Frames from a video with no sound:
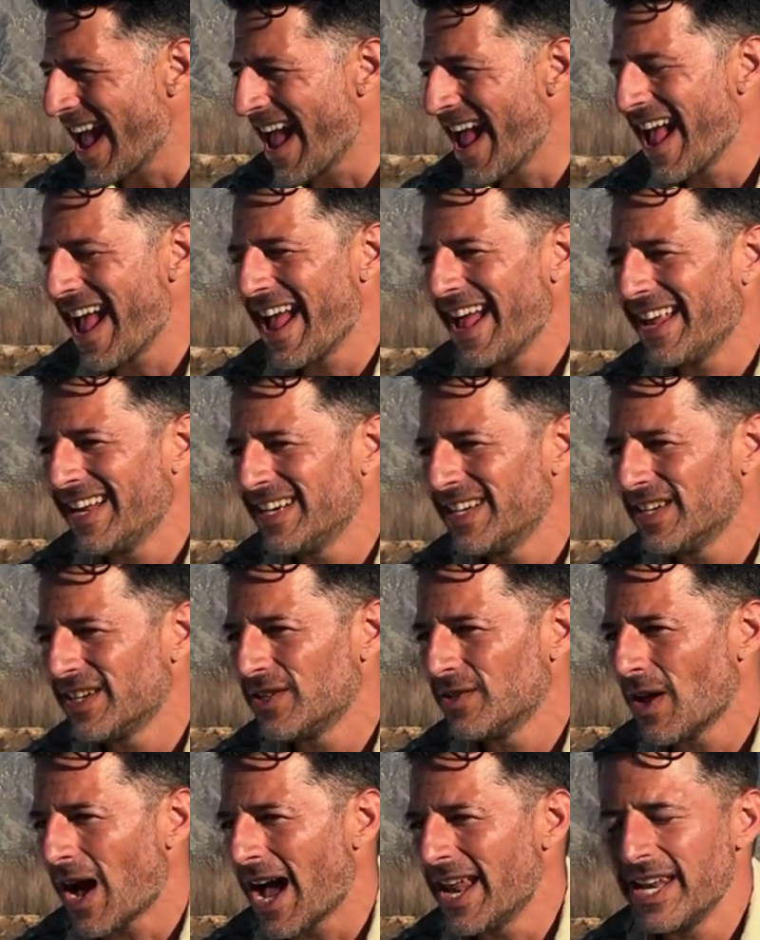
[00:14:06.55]
And
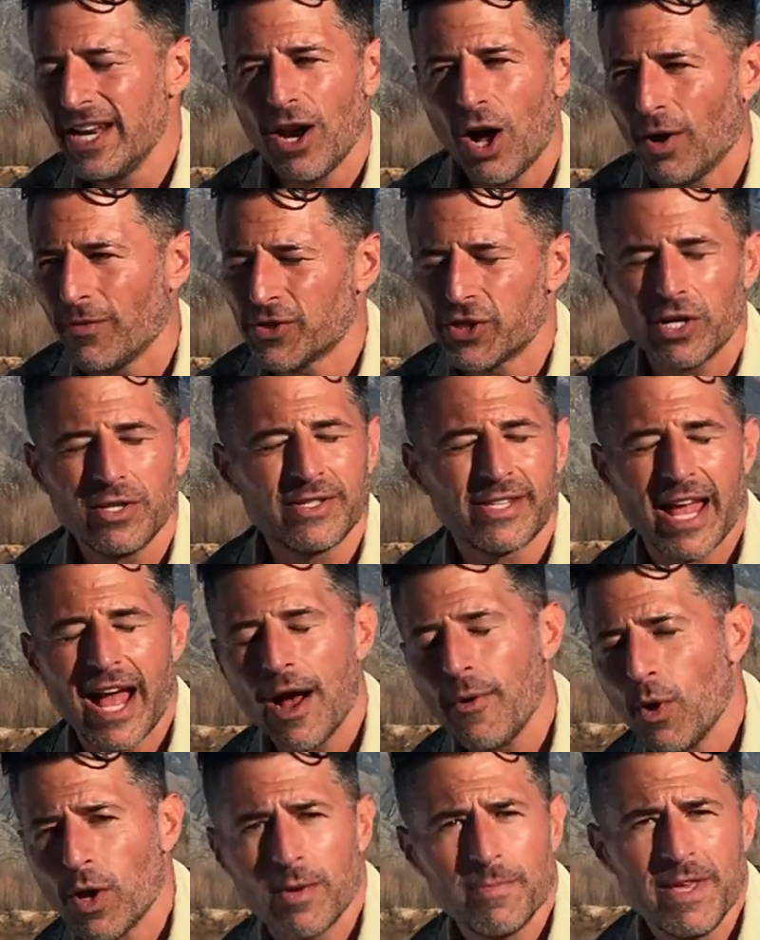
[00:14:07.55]
I didn't all of a sudden say
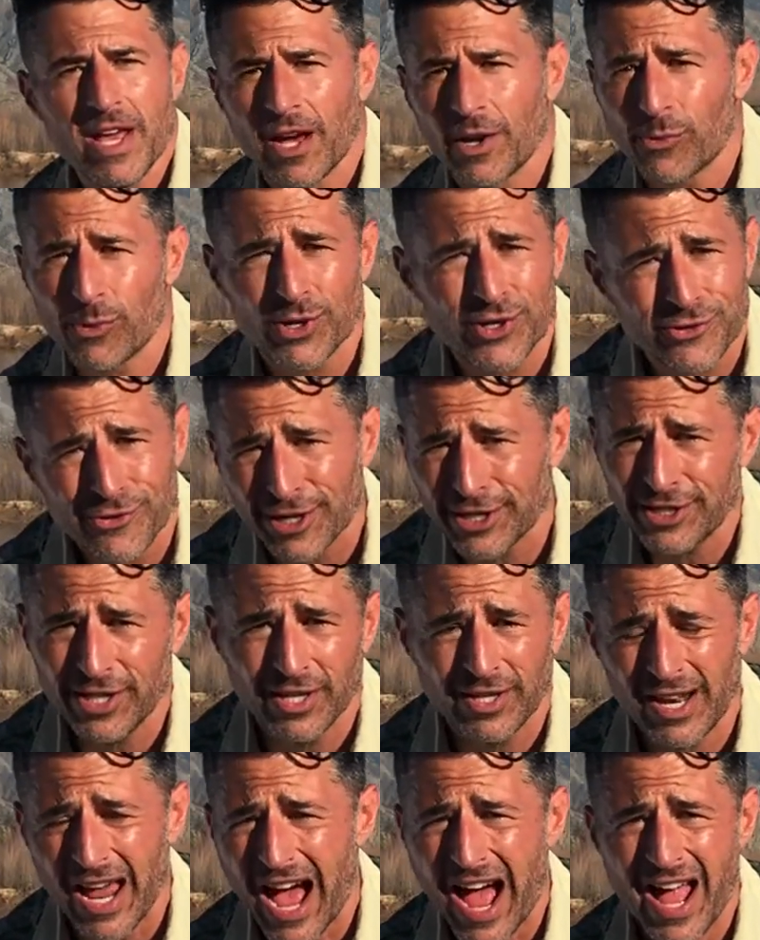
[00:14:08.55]
I want to be on a
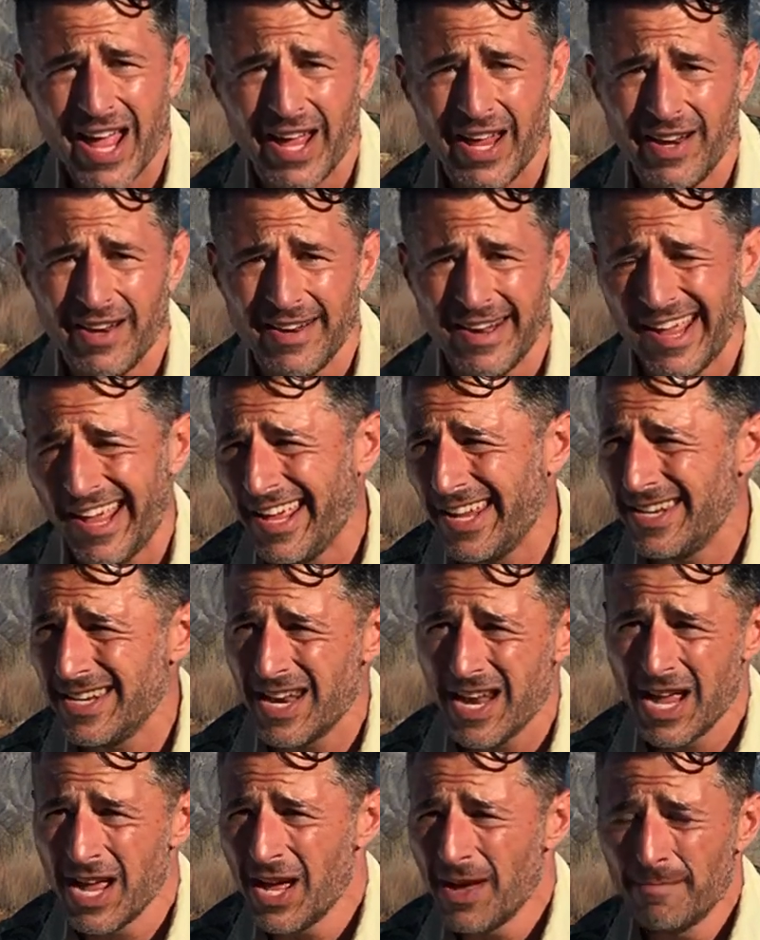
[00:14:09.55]
restricted diet
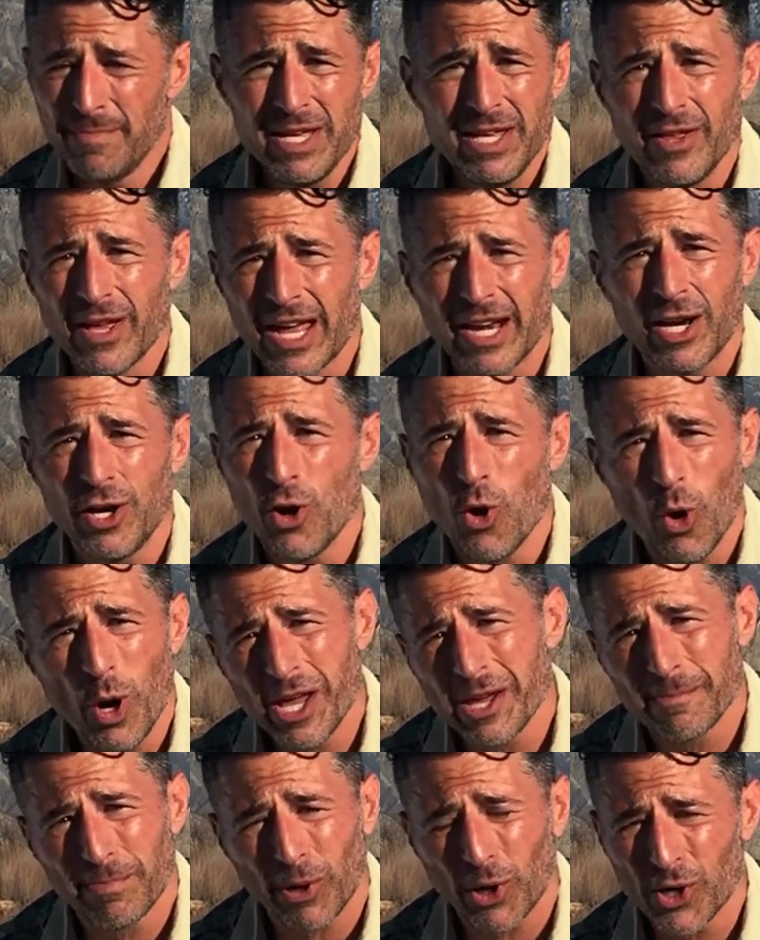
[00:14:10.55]
and be that
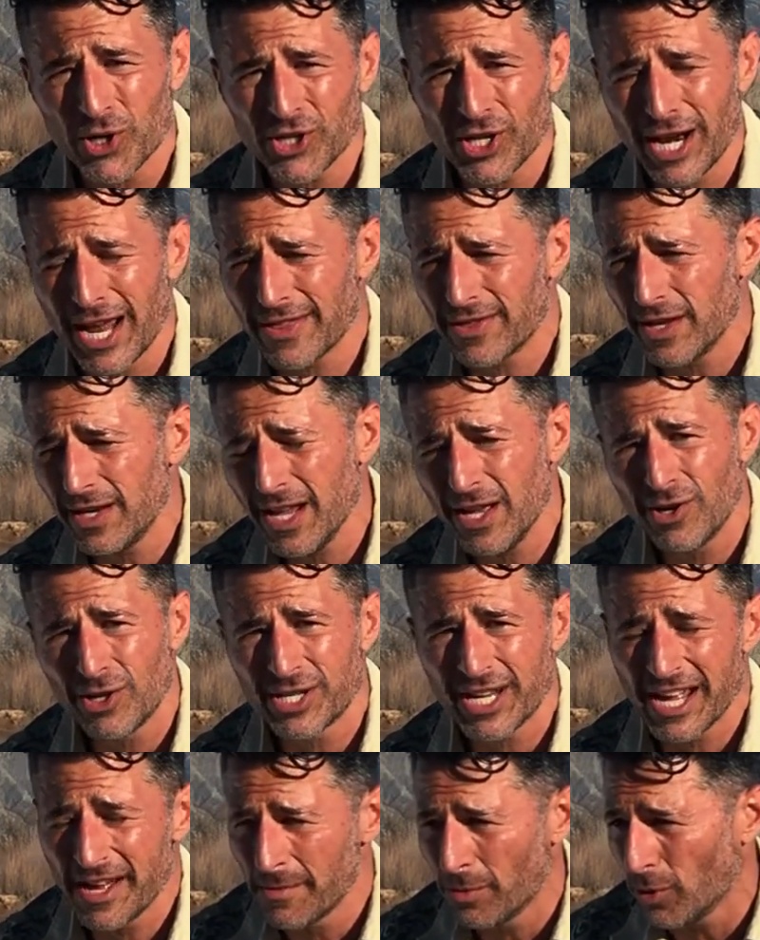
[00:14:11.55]
annoying person at the
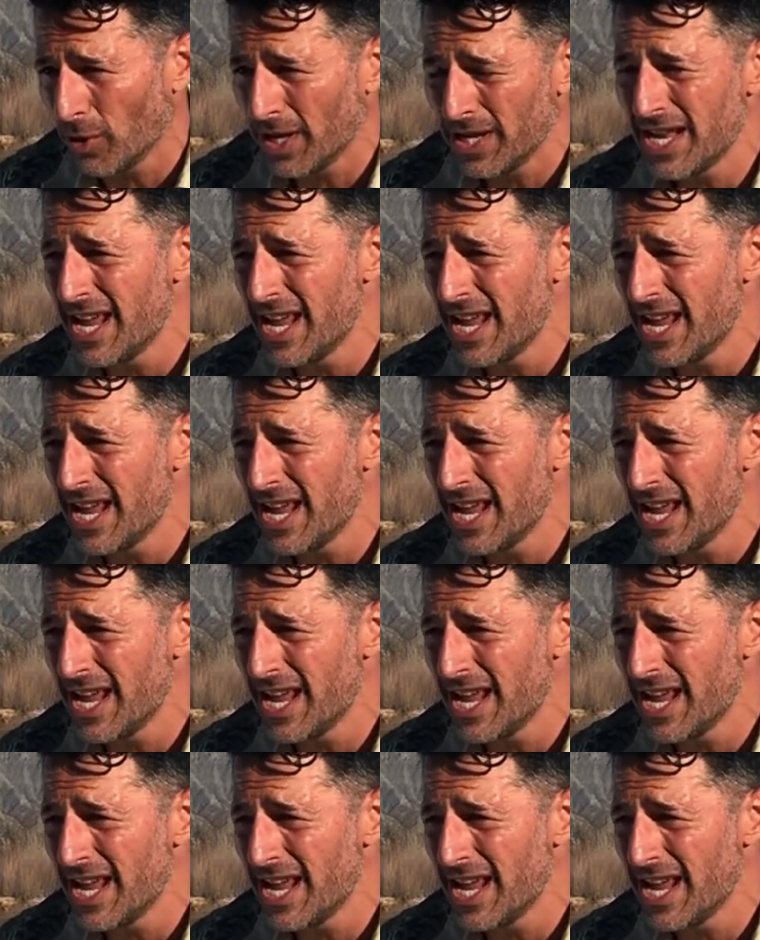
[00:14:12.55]
dinner table.